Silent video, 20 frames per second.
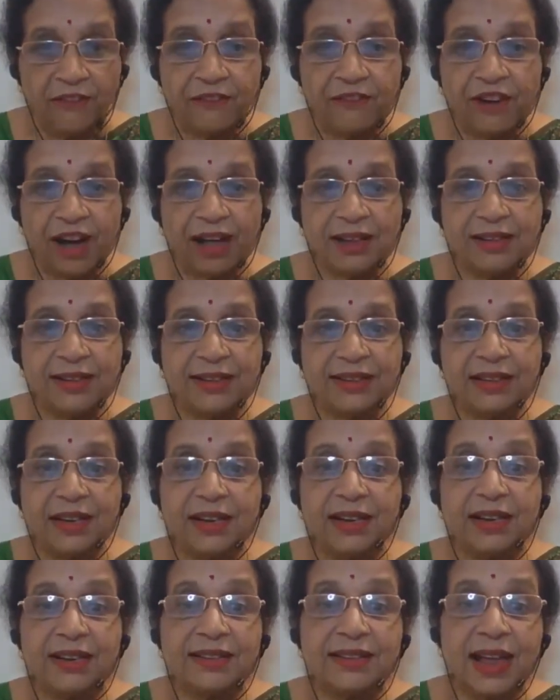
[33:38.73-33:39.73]
once
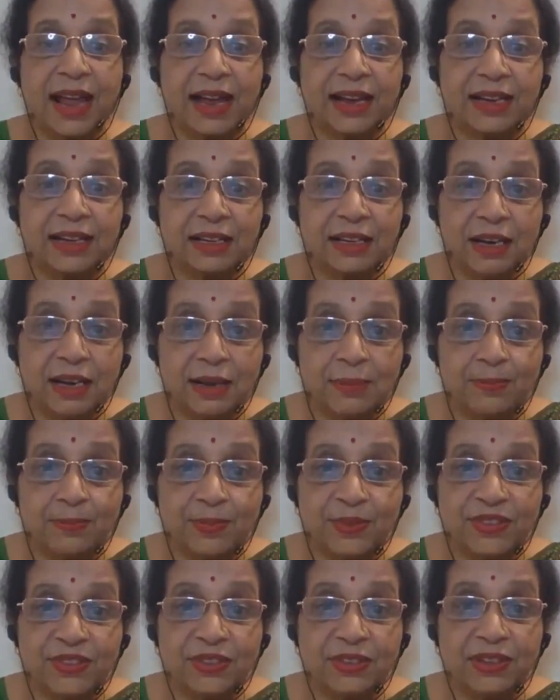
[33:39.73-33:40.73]
it is
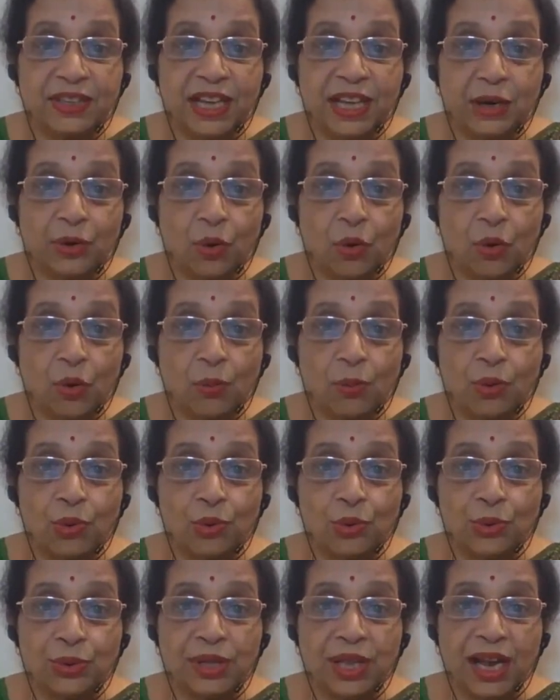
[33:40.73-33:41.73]
eclipsed, Tiro
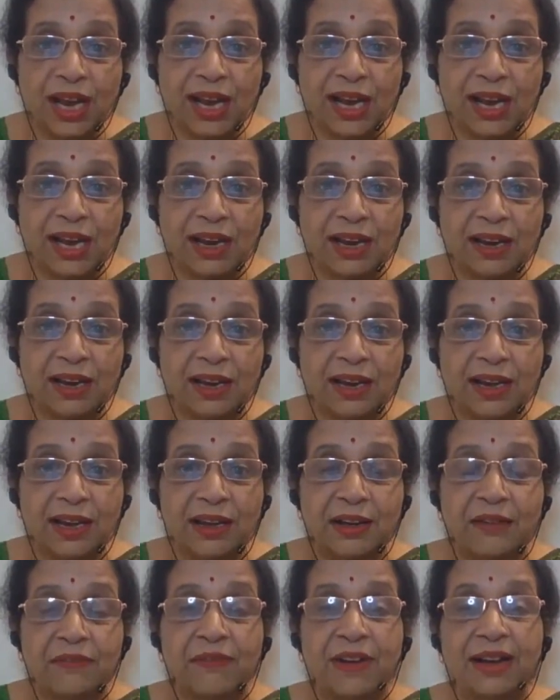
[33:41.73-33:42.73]
Bhute,
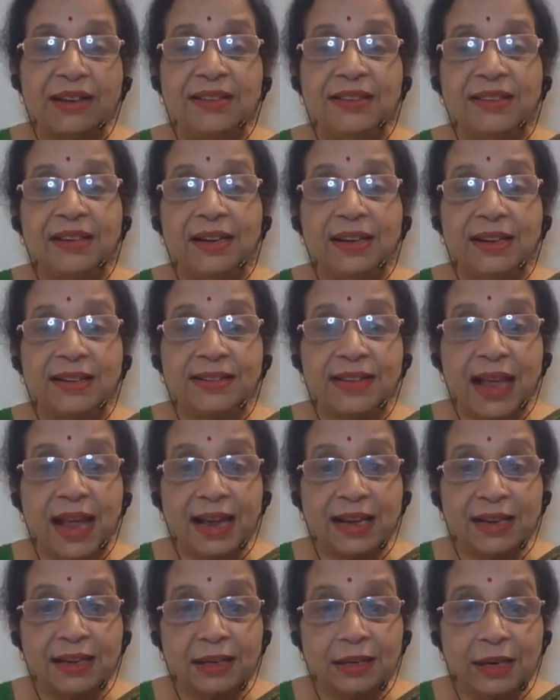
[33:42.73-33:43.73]
once it is
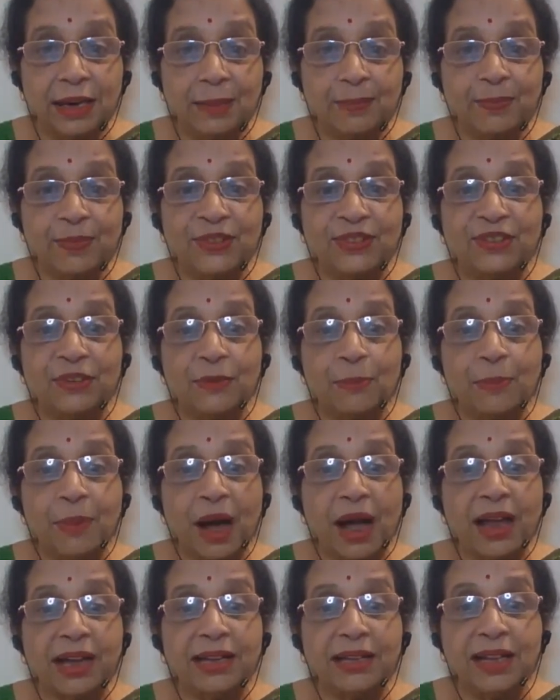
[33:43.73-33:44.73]
eclipsed
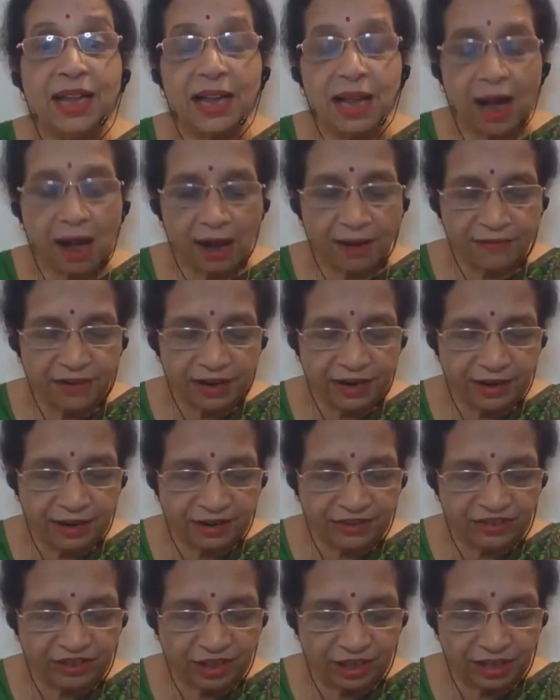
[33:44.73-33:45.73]
by the
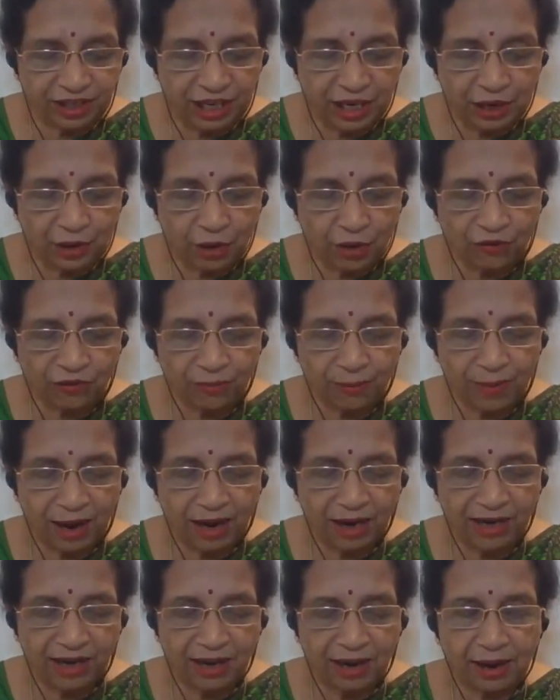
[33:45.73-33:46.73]
Avarana Shakti of
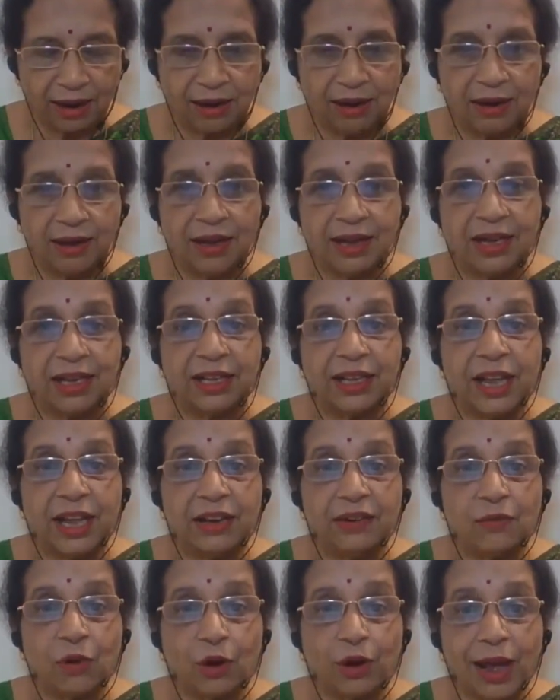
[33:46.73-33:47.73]
Maya,
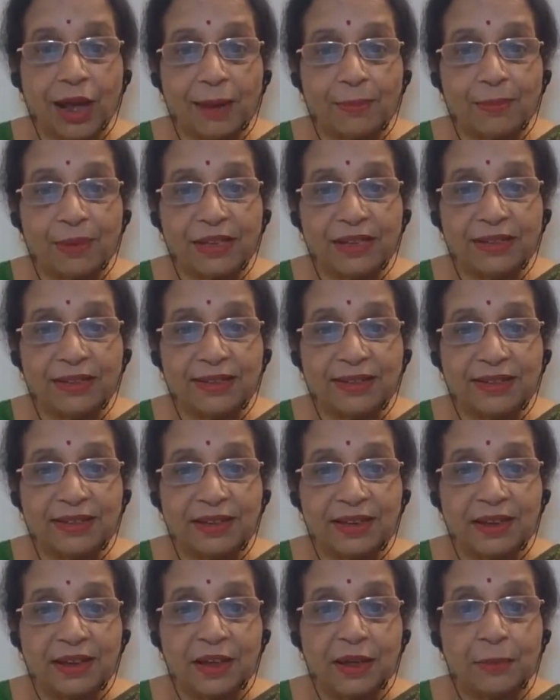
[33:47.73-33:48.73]
then what happens?
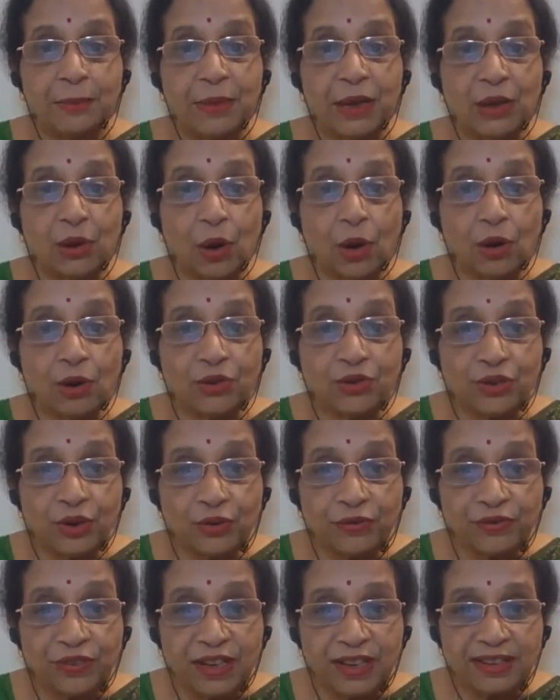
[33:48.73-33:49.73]
Because
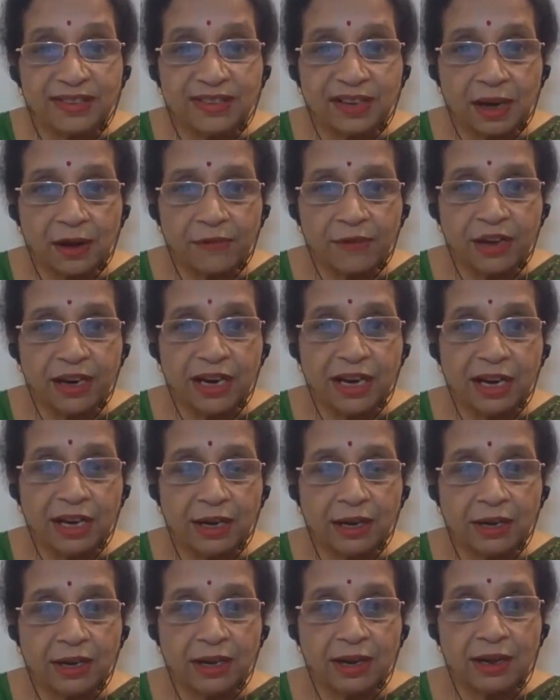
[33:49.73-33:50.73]
of this
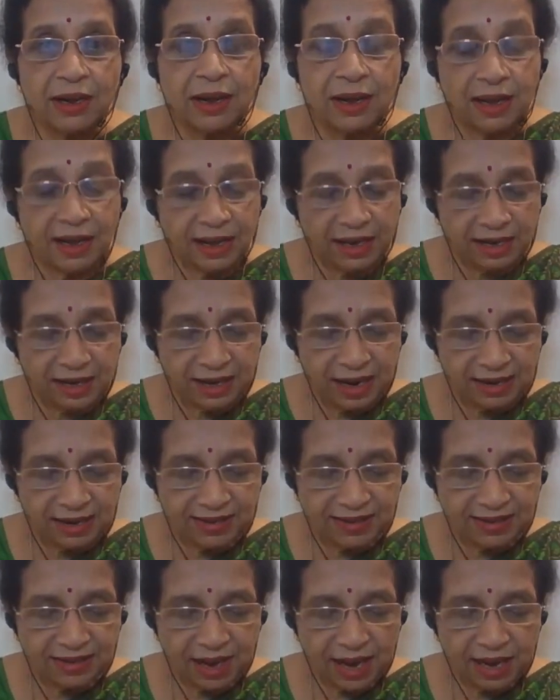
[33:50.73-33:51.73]
covering,
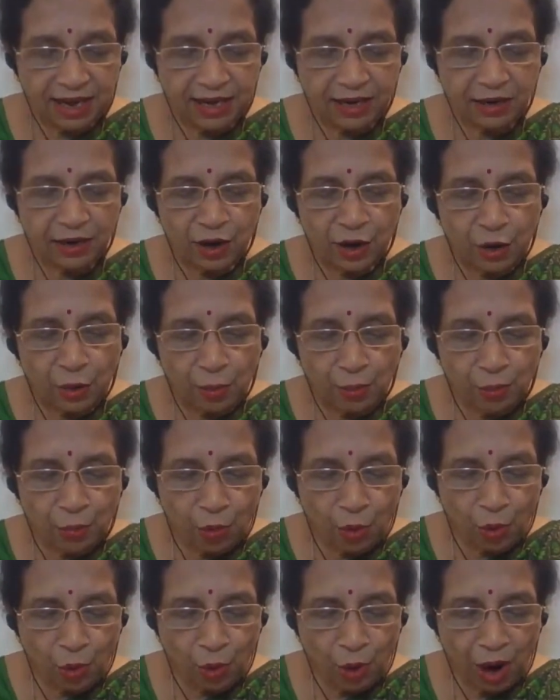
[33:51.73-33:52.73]
next line,
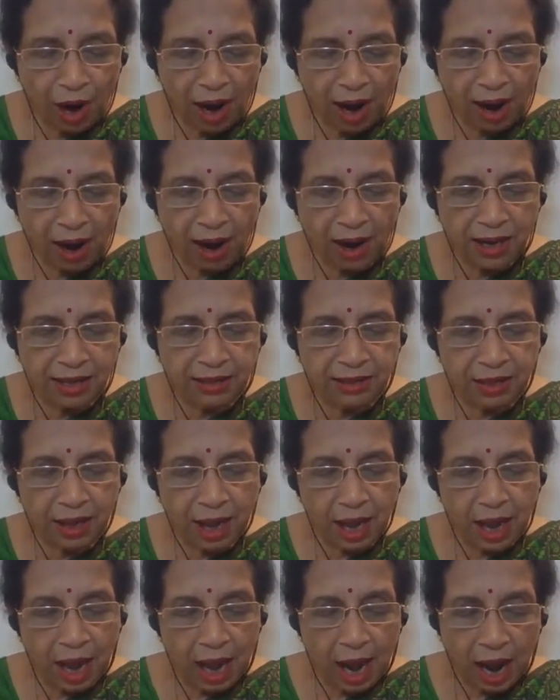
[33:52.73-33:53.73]
Mohat
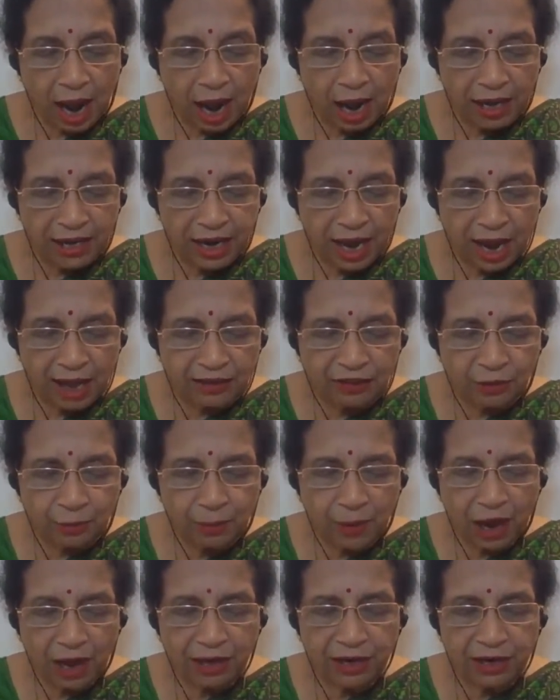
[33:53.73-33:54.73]

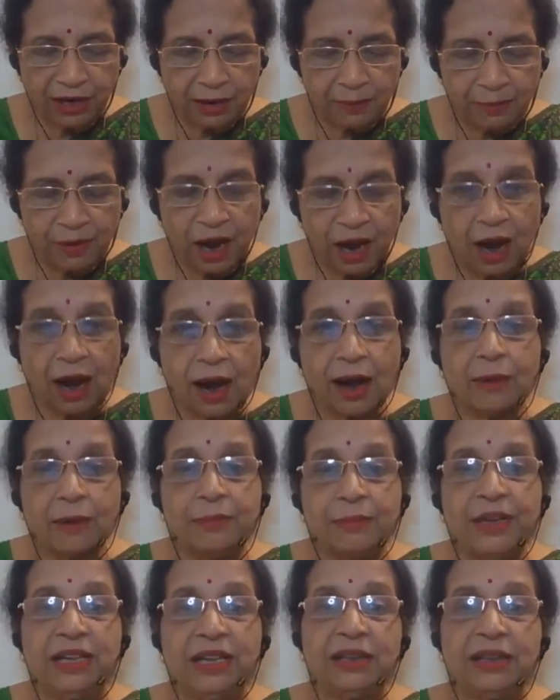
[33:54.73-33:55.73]
Anatmanam
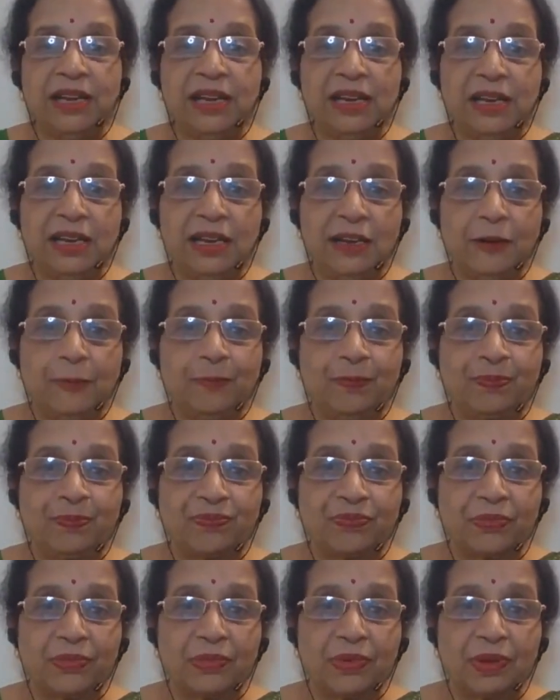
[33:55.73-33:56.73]
Ahamiti.
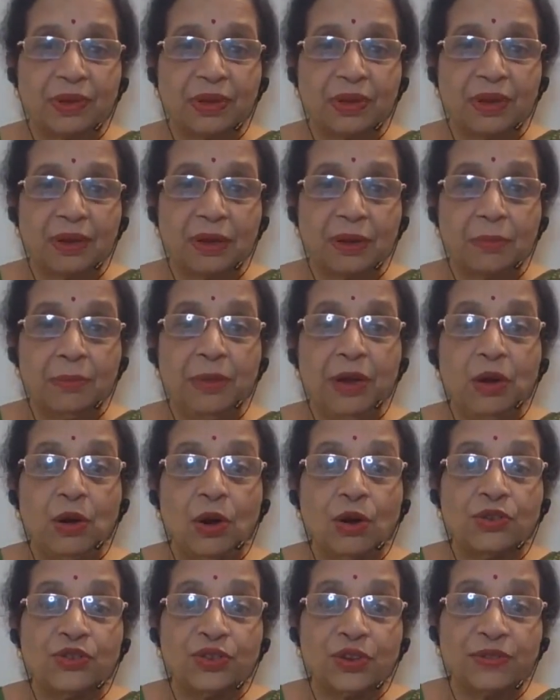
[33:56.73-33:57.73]

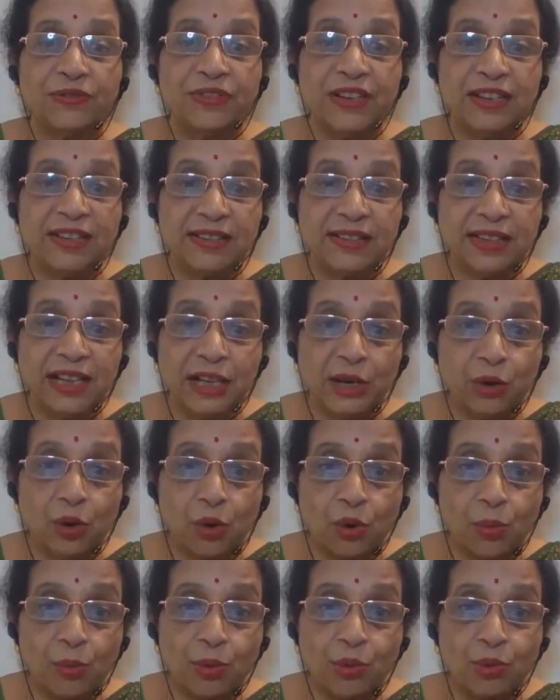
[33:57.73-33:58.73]
Because of this
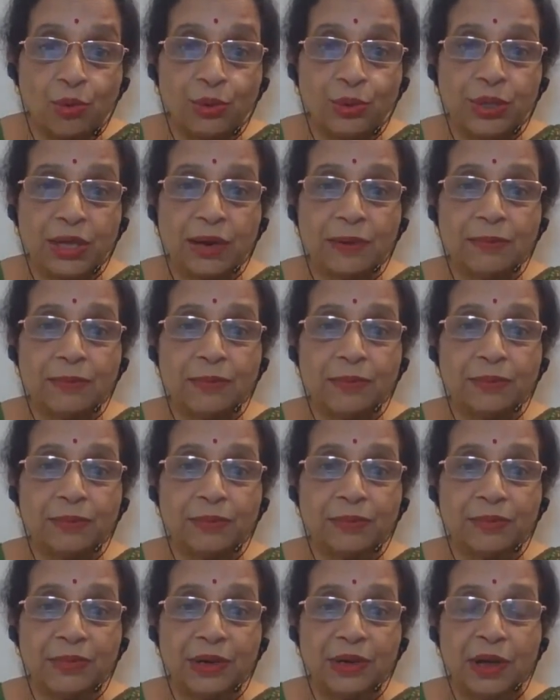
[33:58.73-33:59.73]

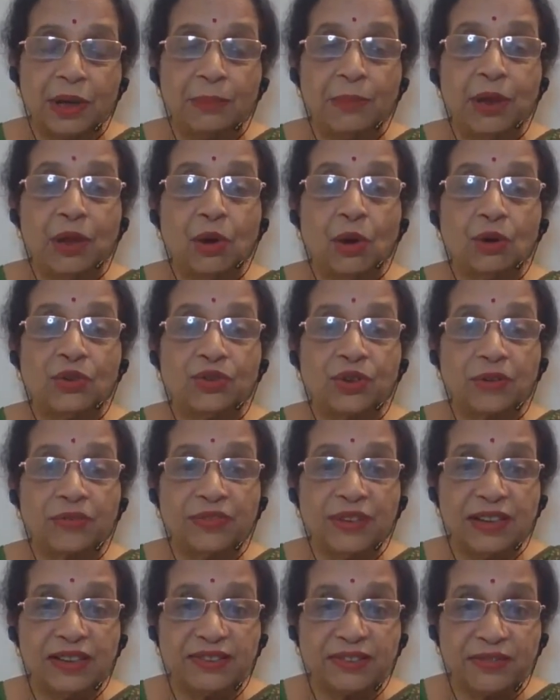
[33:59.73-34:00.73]
Tirobhutam, because
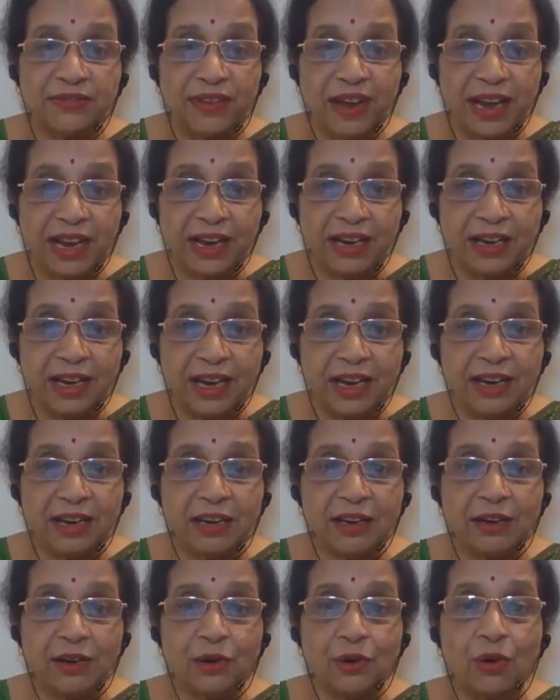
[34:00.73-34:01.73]
of this
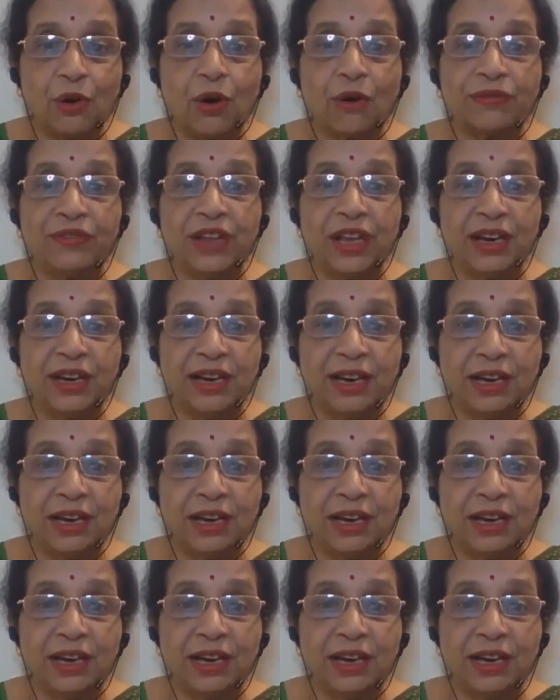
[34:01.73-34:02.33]
veiling of the